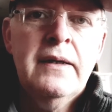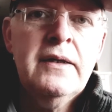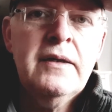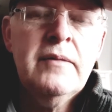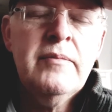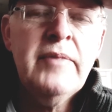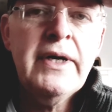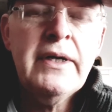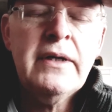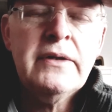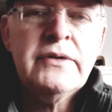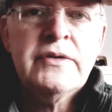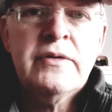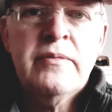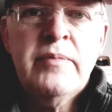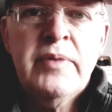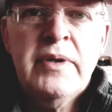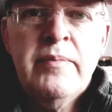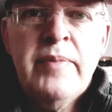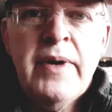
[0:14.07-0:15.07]
You might also
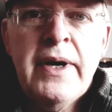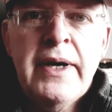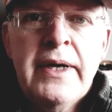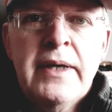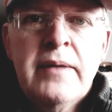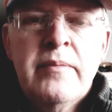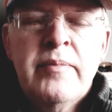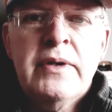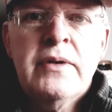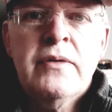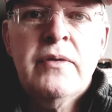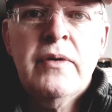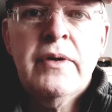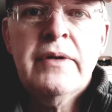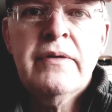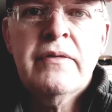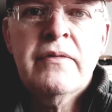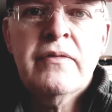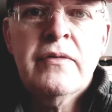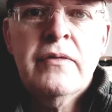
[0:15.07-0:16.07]
be buying
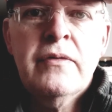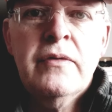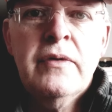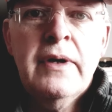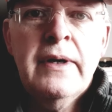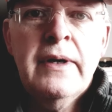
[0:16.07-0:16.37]
Bitcoin through